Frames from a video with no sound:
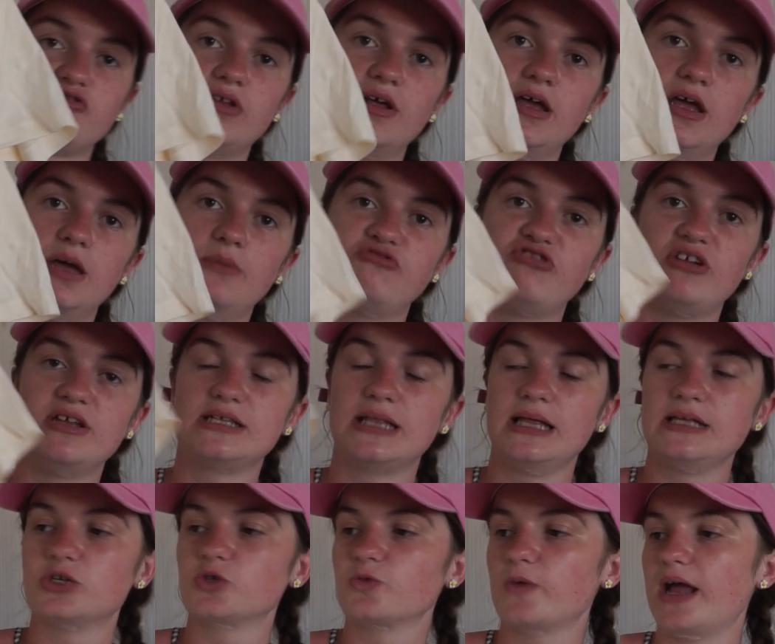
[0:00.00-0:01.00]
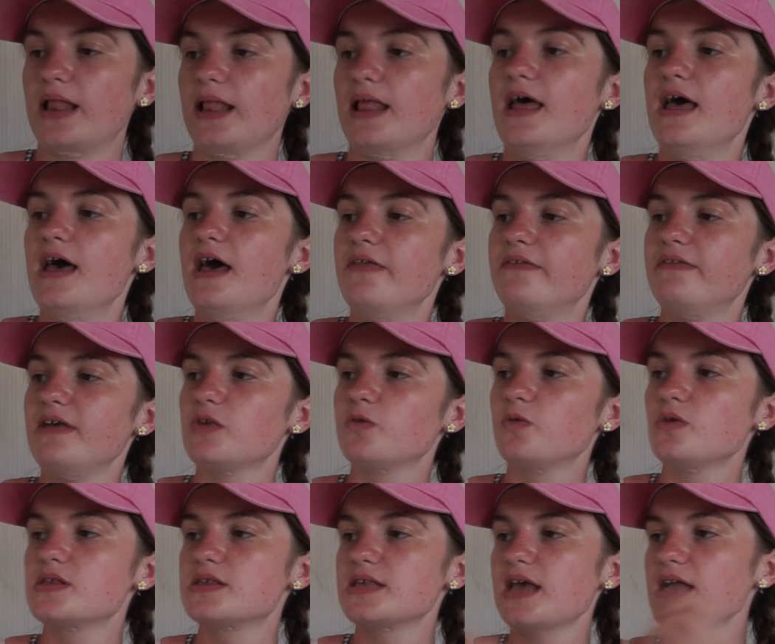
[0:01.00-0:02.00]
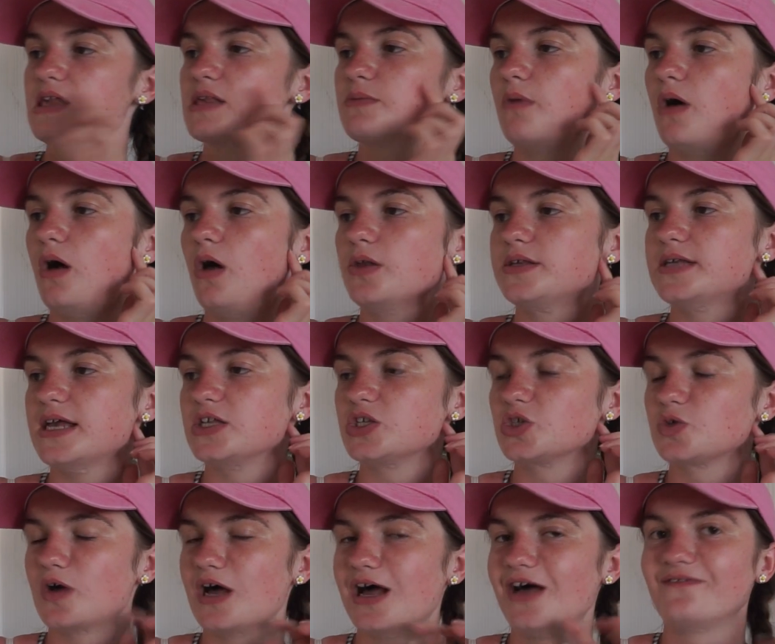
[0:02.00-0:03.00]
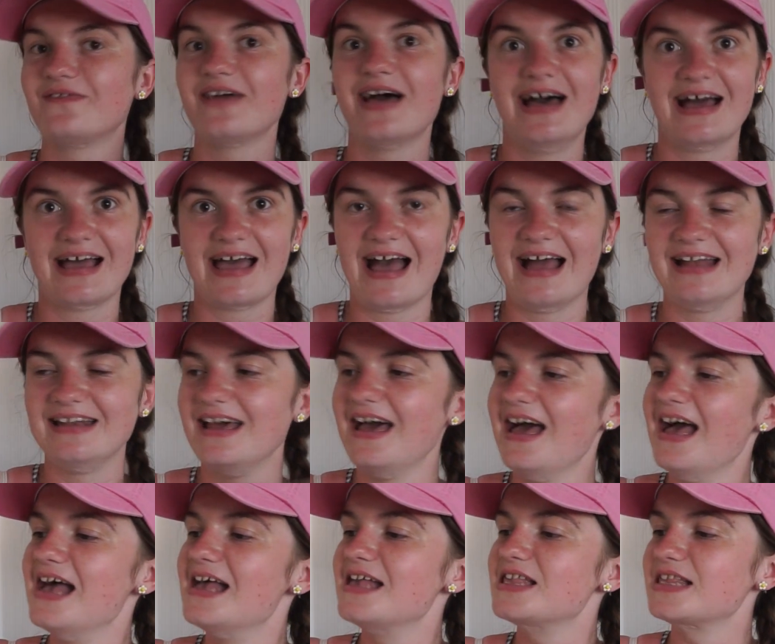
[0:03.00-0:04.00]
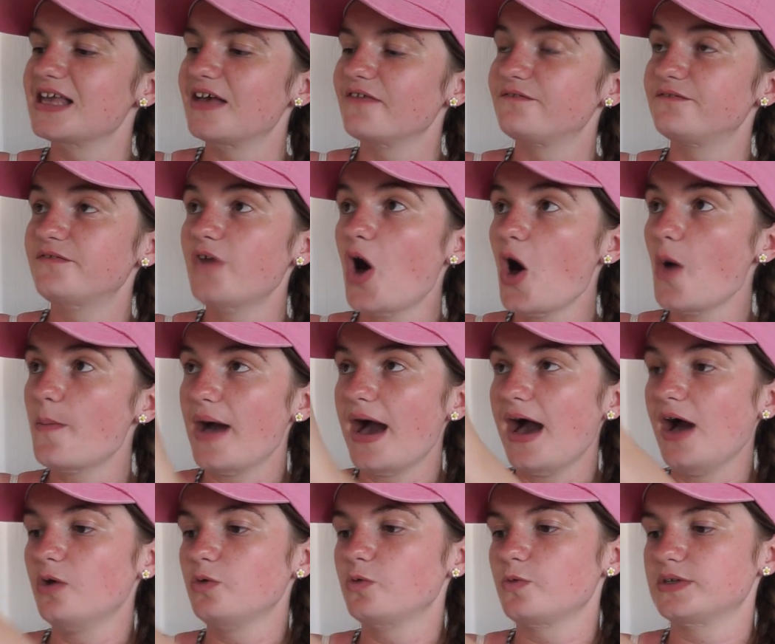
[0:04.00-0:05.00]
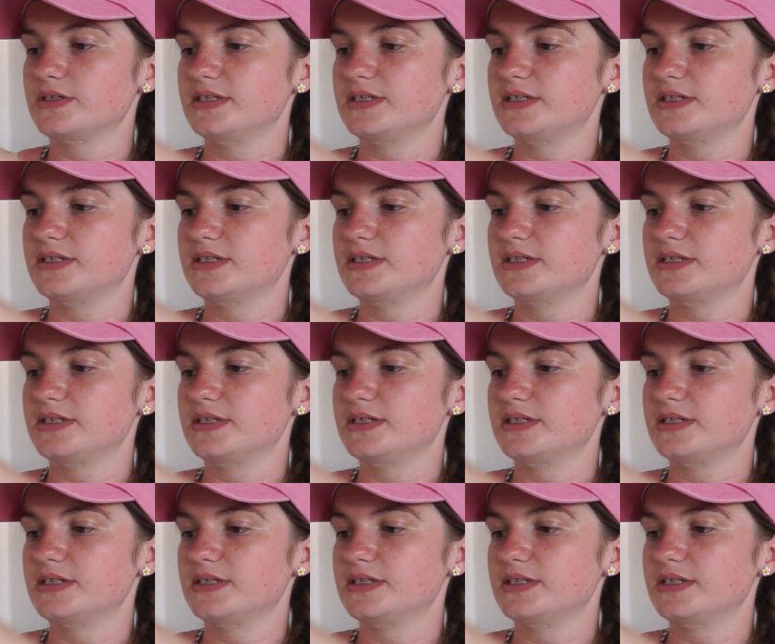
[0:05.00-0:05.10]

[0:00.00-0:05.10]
Trinity Leeds as well. This one, size small, 10 to 12 again. It's £4 was